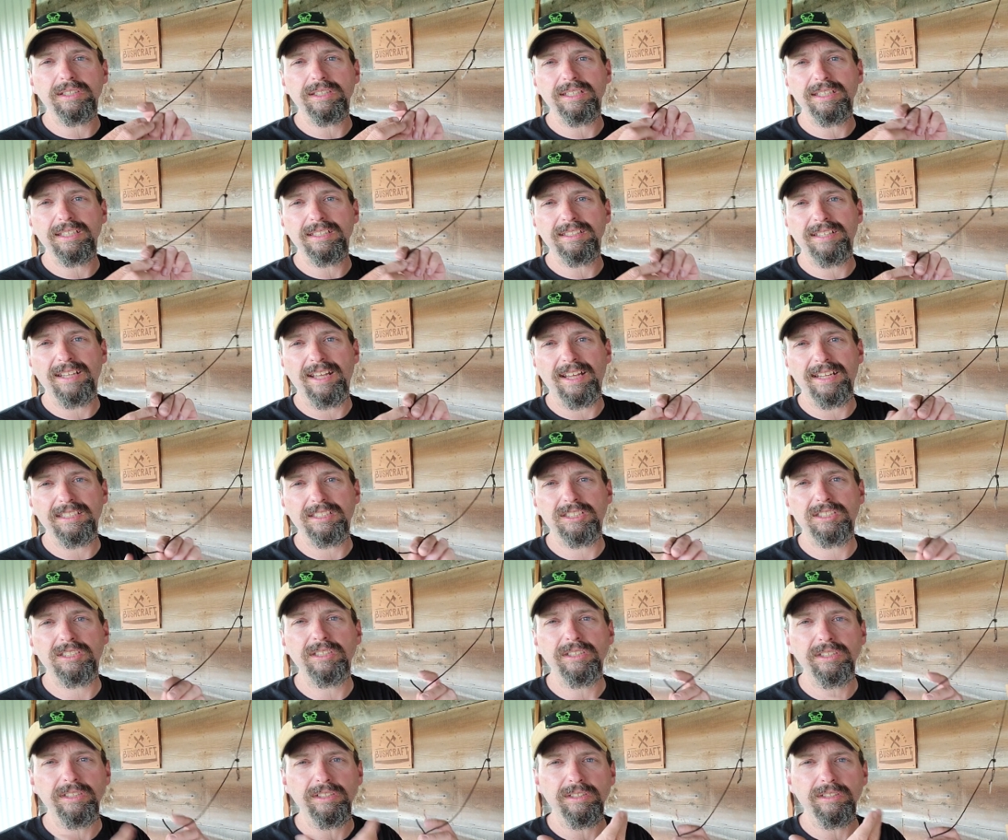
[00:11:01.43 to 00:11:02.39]
going to attach
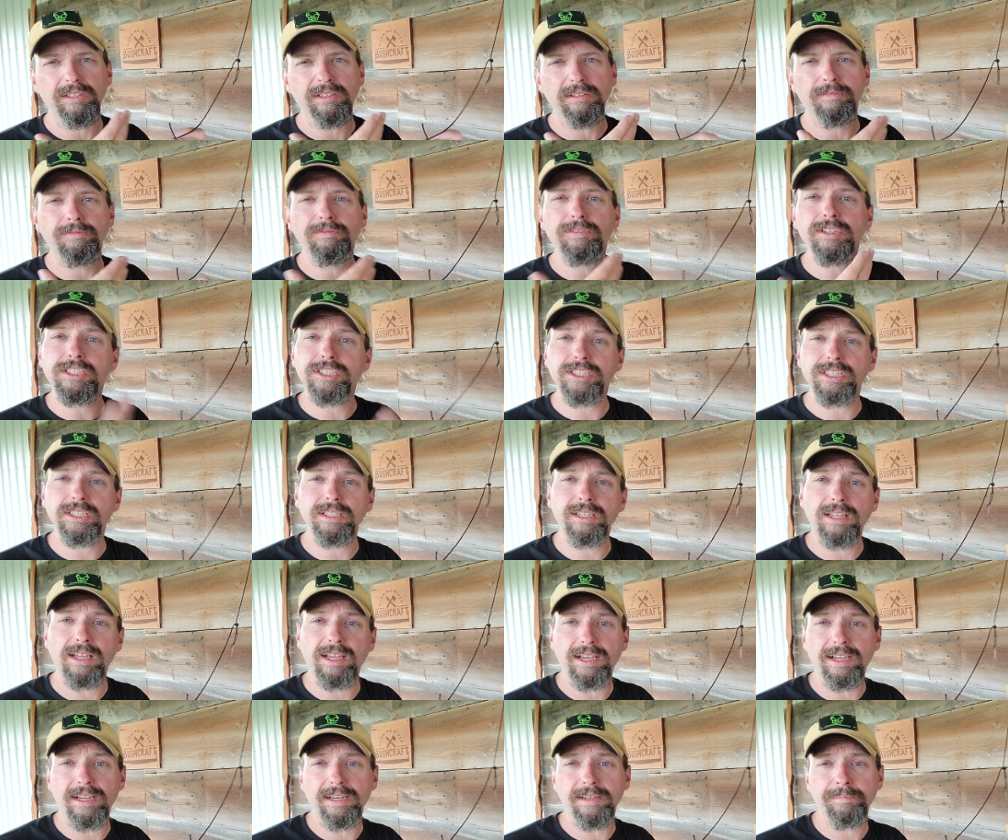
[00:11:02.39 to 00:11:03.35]
to your fishing
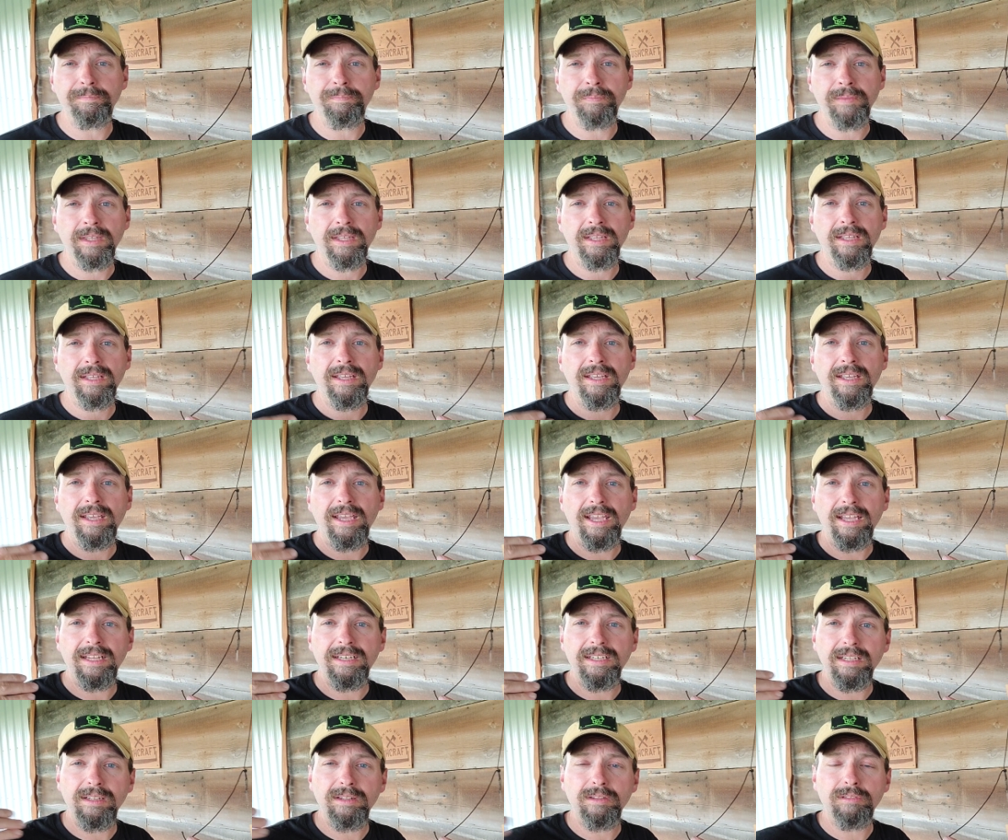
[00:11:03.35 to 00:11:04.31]
line
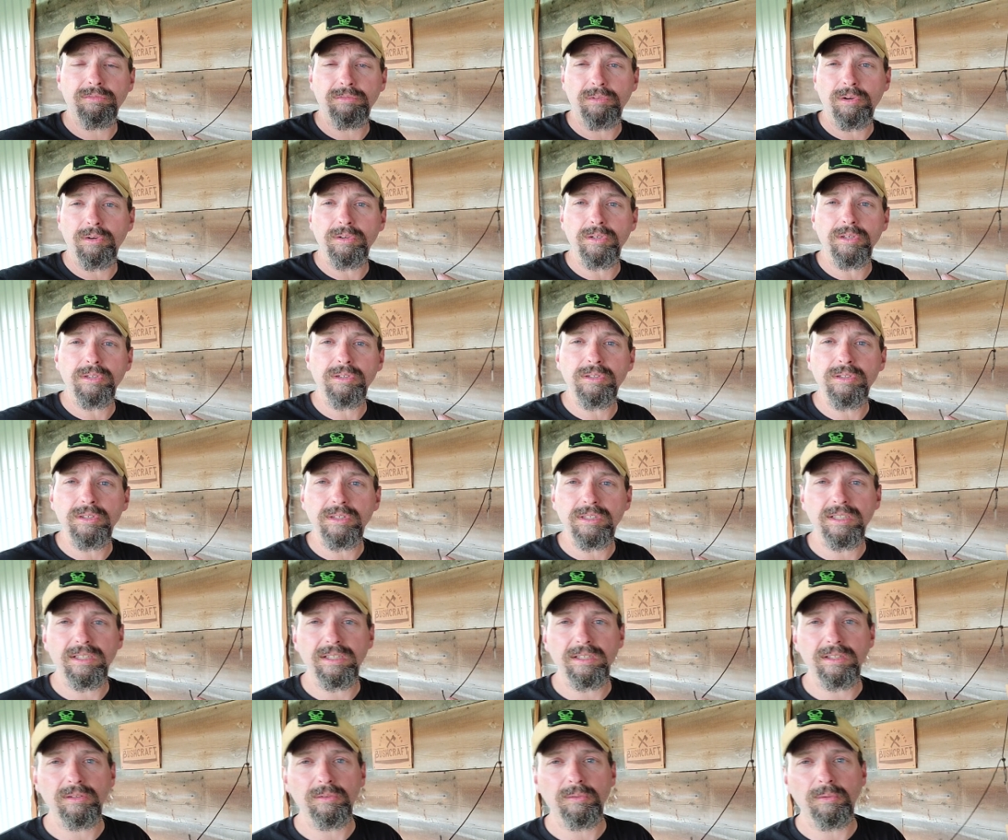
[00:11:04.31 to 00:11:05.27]
and then throw your hook
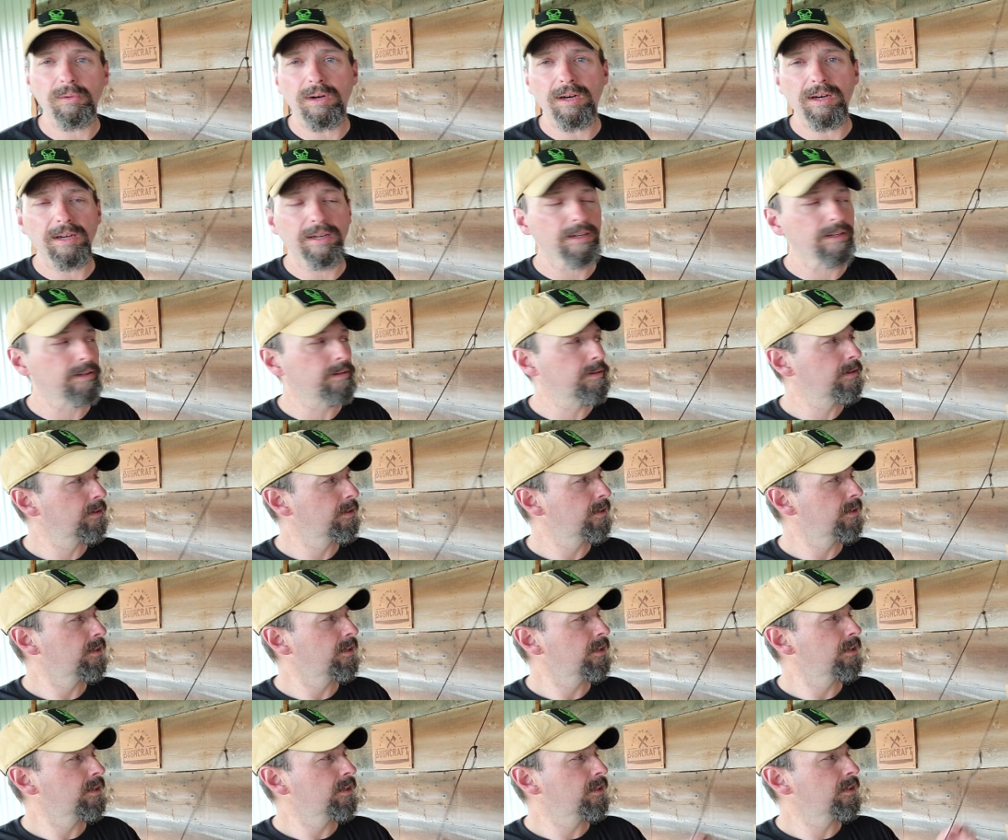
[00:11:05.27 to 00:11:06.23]
into the water.
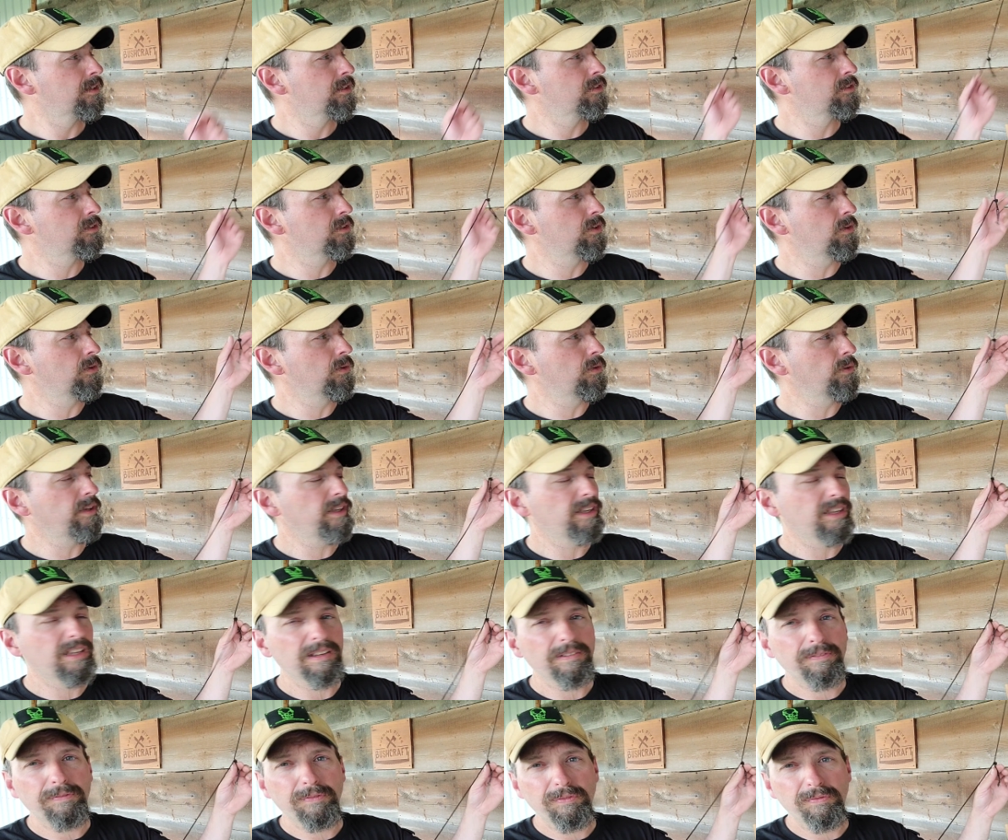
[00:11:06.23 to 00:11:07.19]
So
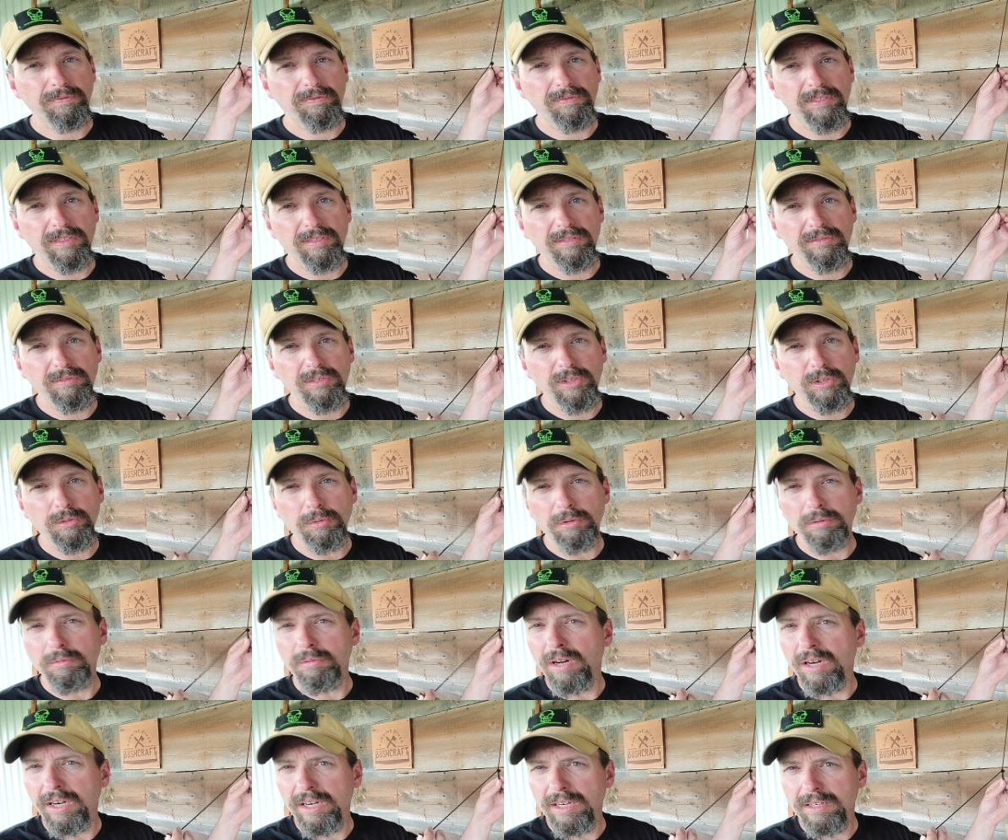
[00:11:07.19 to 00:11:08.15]
if you were
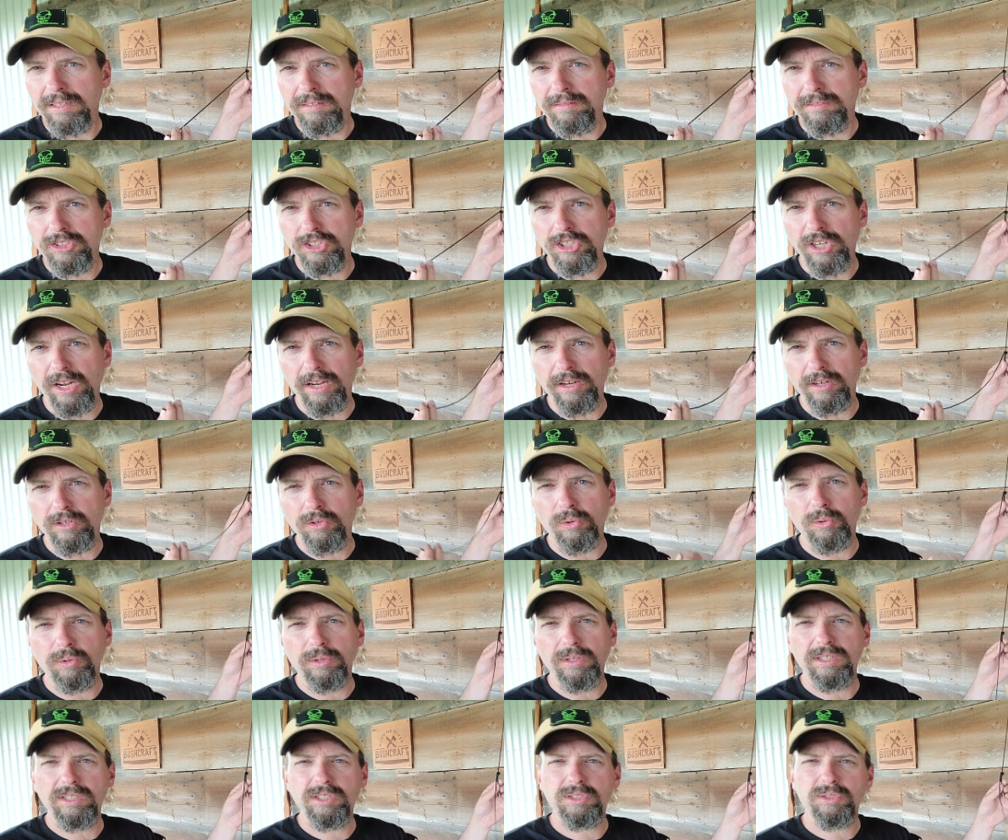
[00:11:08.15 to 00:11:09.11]
running shy of
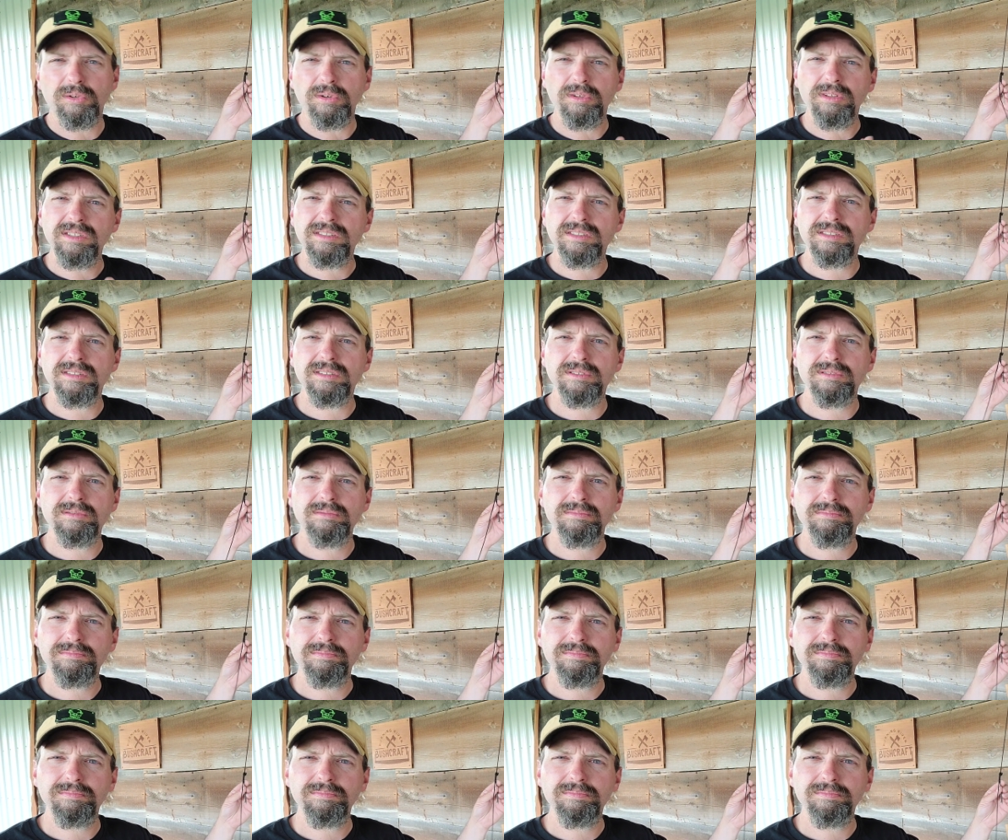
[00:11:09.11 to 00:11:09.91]
cordage, or this